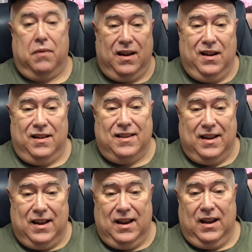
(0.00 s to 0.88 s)
a gun
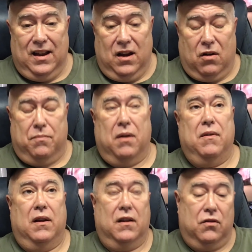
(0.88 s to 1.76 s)
today, or
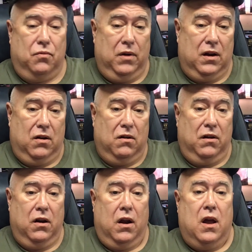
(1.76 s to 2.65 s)
probably this week
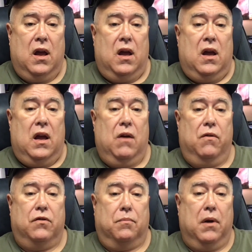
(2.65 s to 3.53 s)
earlier. It
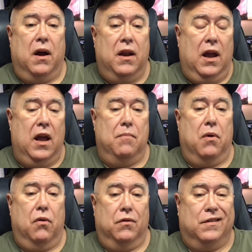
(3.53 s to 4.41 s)
was a Browning
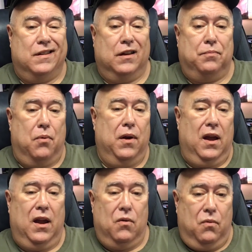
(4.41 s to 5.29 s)
A-Bolt
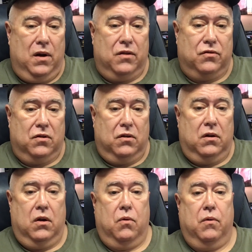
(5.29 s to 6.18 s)
6.8
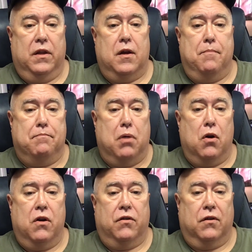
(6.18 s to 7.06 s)
Western with a
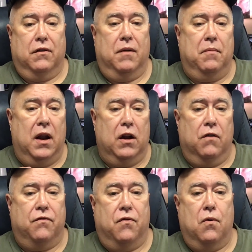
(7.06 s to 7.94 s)
Burris Eliminator
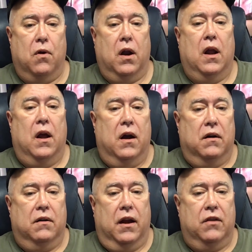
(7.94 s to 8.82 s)
4
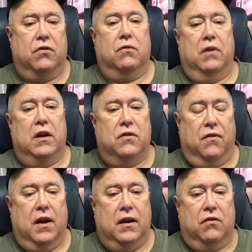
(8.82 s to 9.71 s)
laser
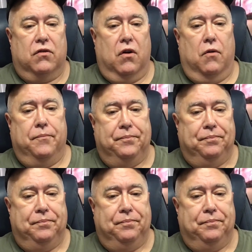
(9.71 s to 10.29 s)
range-finding scope.